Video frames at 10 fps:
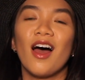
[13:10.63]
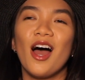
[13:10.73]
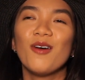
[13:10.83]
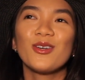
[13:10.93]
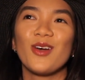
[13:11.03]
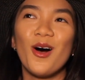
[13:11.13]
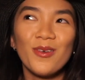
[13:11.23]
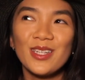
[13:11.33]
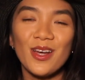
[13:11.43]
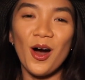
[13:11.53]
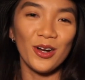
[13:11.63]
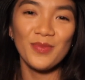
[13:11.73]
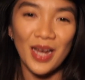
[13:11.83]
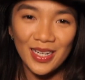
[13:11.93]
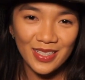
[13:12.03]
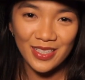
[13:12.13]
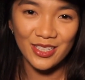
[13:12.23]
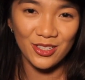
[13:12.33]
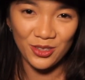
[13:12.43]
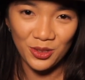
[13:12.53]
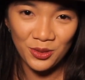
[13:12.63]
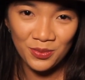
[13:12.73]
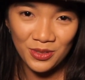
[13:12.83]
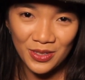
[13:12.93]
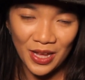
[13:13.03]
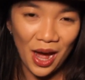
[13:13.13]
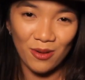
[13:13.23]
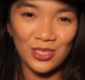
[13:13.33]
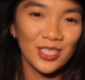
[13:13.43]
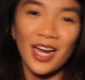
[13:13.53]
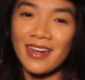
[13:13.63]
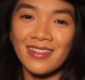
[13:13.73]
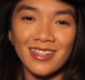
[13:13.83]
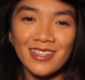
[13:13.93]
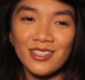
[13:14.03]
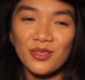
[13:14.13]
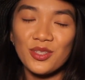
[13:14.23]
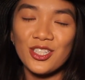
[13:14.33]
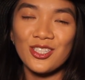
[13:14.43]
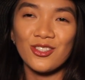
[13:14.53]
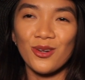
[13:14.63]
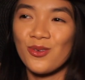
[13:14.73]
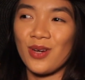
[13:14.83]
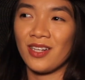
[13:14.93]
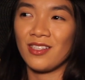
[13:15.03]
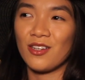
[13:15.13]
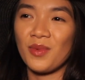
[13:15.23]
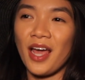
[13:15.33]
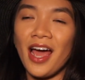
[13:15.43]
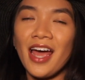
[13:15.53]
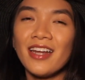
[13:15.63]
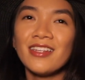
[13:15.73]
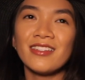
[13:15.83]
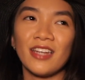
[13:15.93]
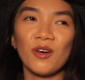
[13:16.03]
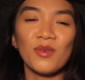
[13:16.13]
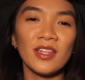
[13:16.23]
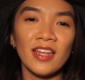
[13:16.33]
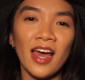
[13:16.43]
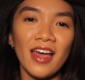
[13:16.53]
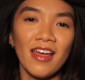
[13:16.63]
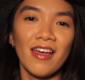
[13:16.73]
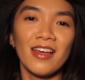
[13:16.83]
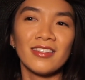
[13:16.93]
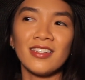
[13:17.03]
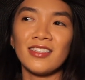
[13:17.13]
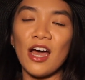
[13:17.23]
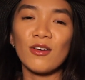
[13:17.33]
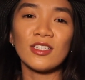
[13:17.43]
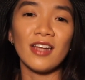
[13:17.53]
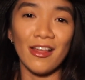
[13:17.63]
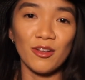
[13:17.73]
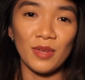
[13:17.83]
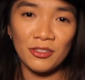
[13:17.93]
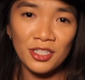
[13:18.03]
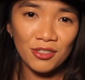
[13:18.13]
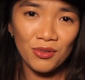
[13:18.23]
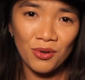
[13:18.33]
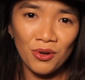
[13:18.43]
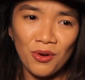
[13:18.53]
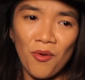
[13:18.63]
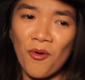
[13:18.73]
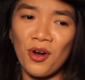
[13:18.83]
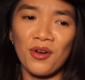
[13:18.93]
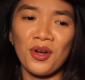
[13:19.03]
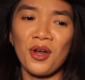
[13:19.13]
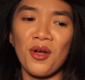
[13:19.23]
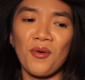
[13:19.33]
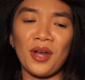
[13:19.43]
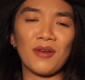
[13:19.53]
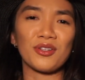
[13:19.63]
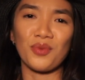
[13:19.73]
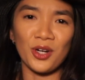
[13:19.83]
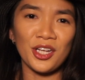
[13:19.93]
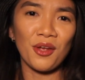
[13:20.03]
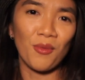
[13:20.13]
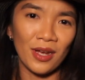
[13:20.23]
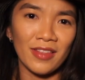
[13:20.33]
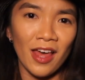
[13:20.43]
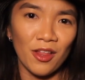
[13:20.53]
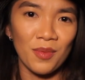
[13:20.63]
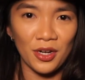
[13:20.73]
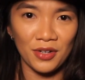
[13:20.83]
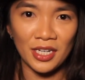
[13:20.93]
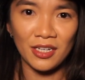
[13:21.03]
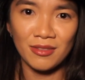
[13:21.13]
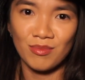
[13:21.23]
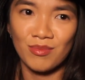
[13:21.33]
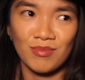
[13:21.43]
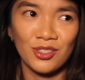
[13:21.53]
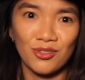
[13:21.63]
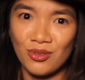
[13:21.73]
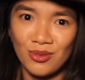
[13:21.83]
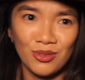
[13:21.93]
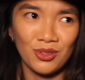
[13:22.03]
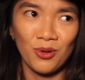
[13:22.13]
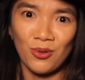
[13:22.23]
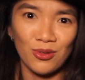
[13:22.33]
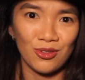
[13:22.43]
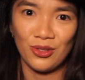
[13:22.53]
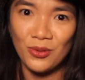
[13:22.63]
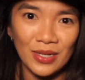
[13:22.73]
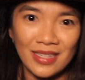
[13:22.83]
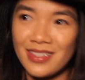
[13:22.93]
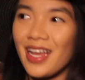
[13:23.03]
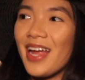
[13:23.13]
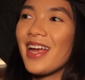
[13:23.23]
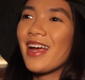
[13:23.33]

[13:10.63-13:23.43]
I was always automatically assumed that I was Chinese, which is so crazy to me. I hadn't dealt with that since I was in elementary school or when I was working with elementary school students. Like,